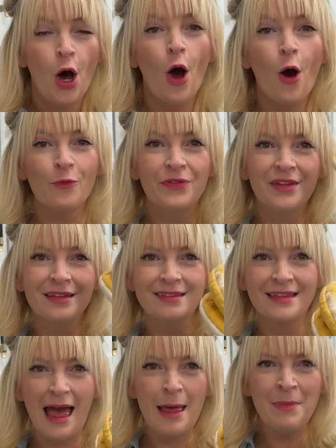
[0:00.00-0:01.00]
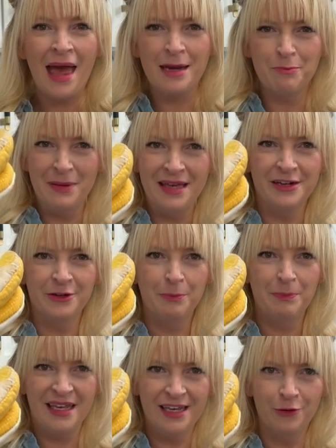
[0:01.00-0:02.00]
Oh, lem and peel.
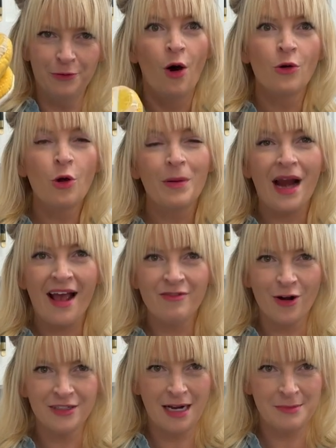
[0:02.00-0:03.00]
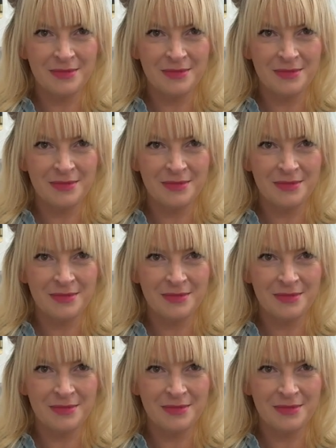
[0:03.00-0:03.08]
Peel. Oh no, but I have a hard time